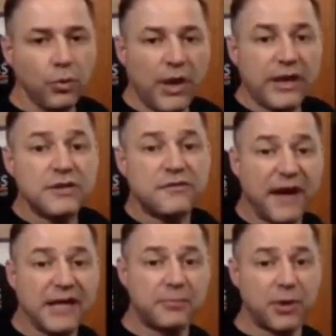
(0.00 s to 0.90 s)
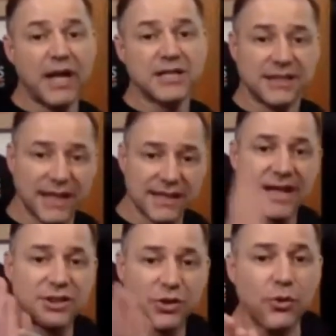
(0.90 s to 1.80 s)
you define the project,
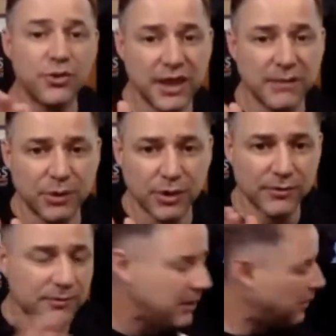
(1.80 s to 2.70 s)
that's a cool thing, Bruno. When